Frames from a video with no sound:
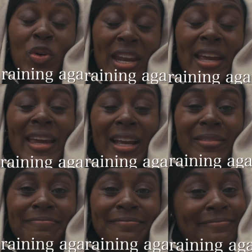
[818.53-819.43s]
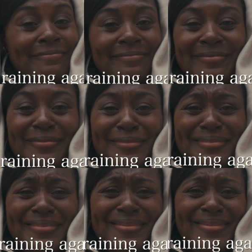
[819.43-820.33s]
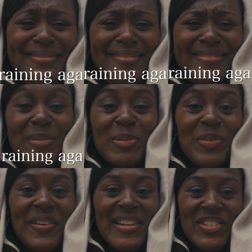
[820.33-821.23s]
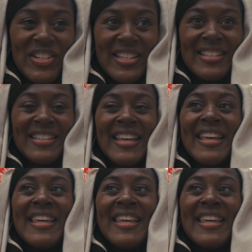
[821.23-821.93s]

raining again. Observations.